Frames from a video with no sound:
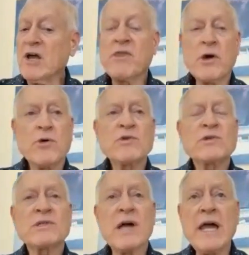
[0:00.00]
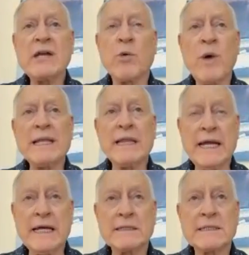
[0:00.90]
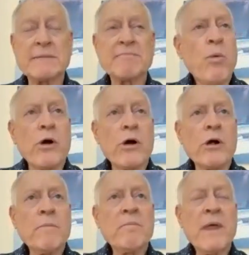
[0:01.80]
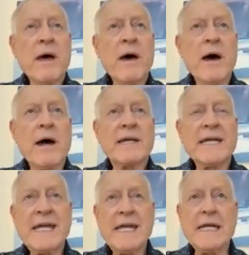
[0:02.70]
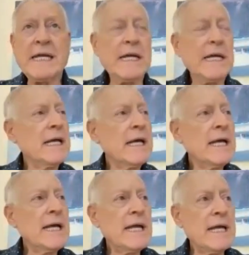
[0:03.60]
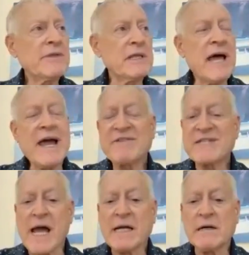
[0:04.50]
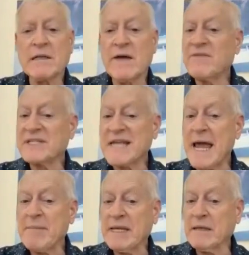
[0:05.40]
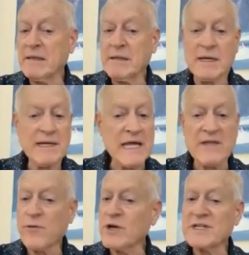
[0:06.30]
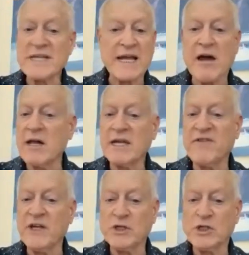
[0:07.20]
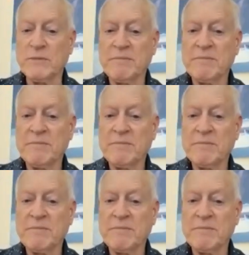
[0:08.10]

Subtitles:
Those tidal wetlands were a key in the life cycle of the salmon, the California's iconic fish.